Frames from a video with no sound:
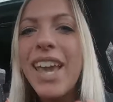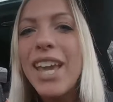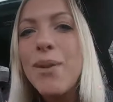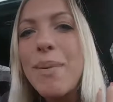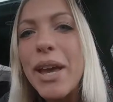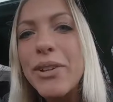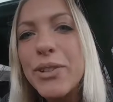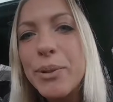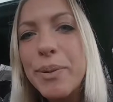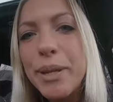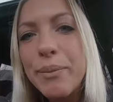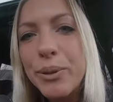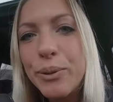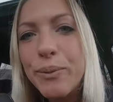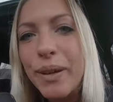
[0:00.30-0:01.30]
Hey Patrick
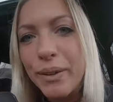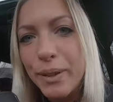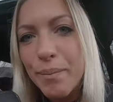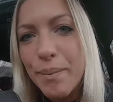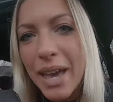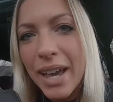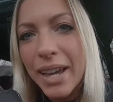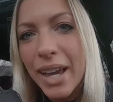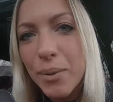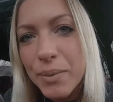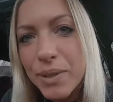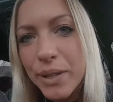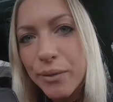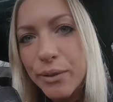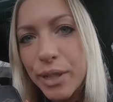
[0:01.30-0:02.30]
people, welcome back. I'm
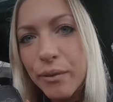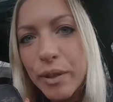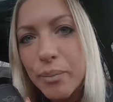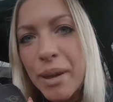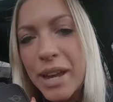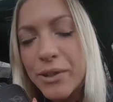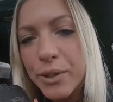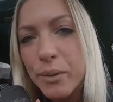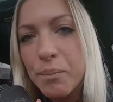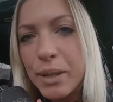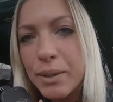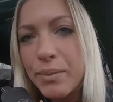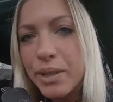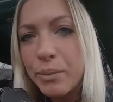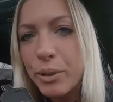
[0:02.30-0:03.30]
Stephanie with Patrick
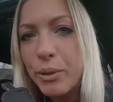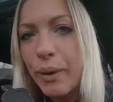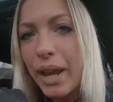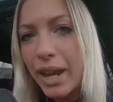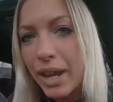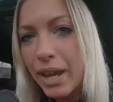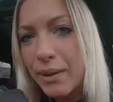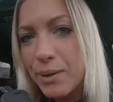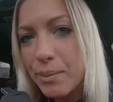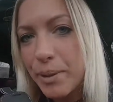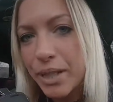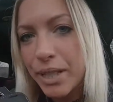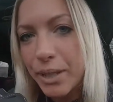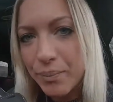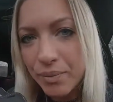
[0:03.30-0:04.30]
BMW and
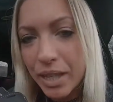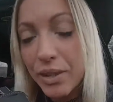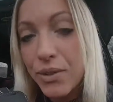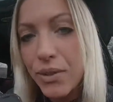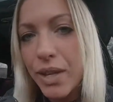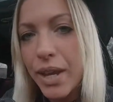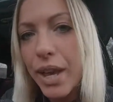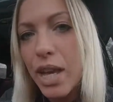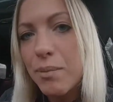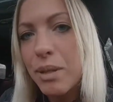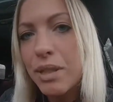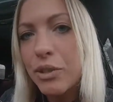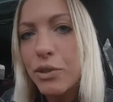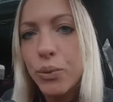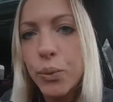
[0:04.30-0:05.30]
Mini, and today I'm
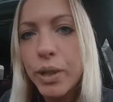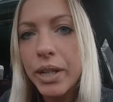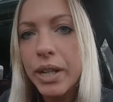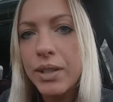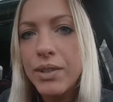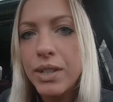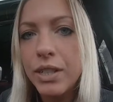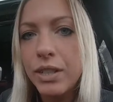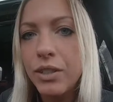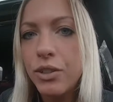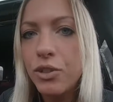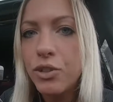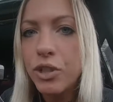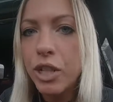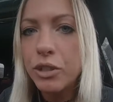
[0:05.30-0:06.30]
in the 2019
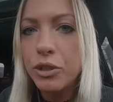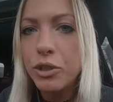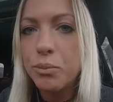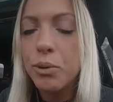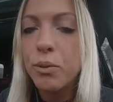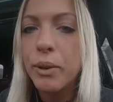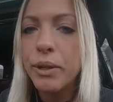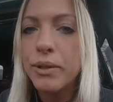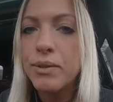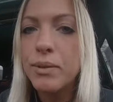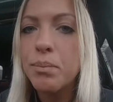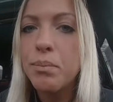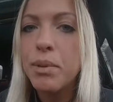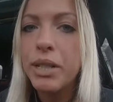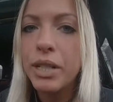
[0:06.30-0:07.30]
John Cooper
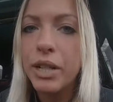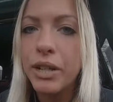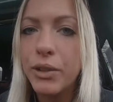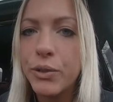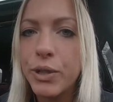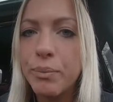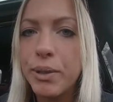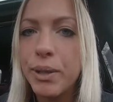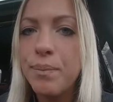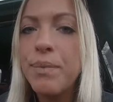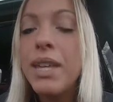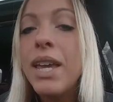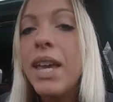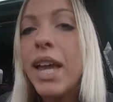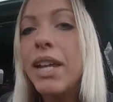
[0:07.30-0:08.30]
Works Mini Countryman,
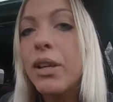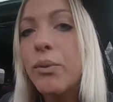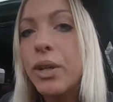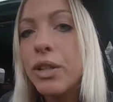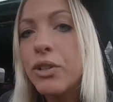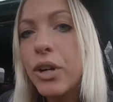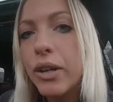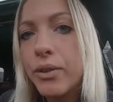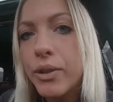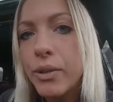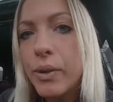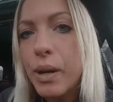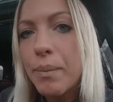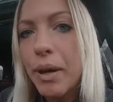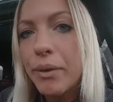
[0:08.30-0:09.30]
and I want to talk to
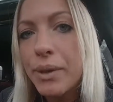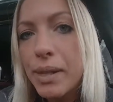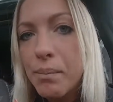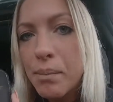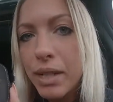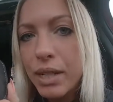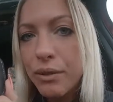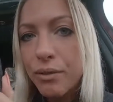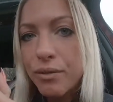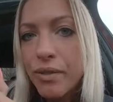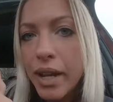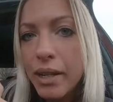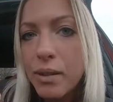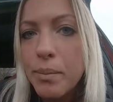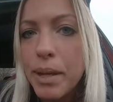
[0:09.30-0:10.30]
you about the Mini
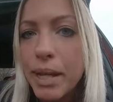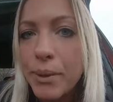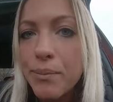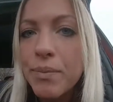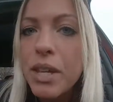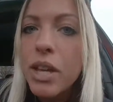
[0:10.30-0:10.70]
FindMate.